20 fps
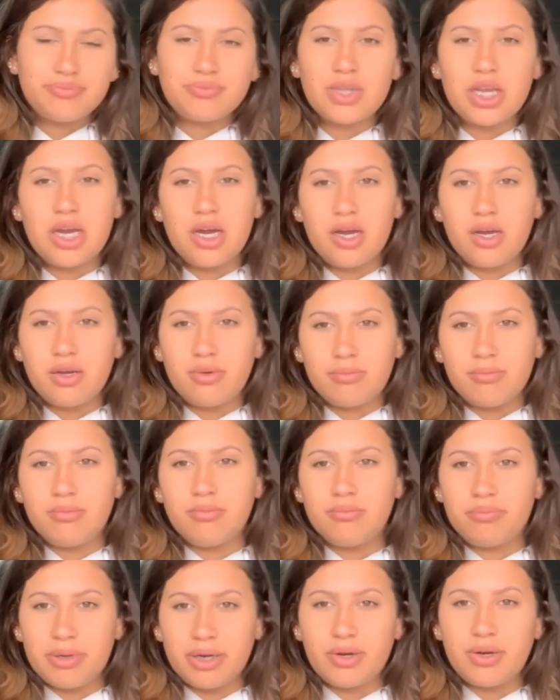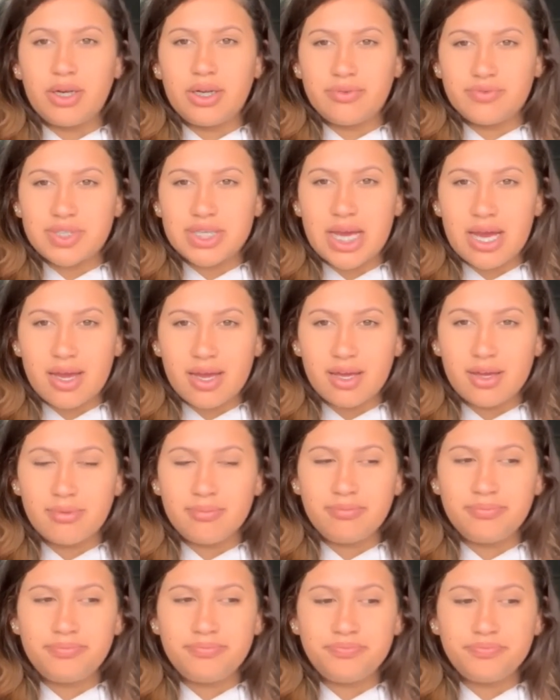a period of
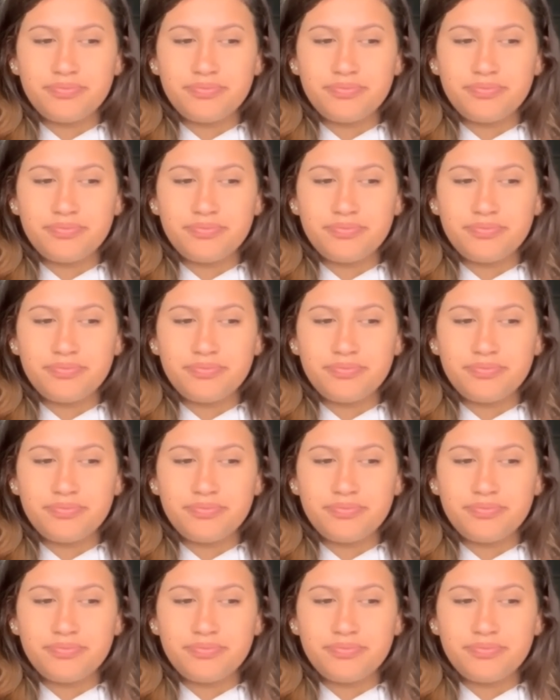time.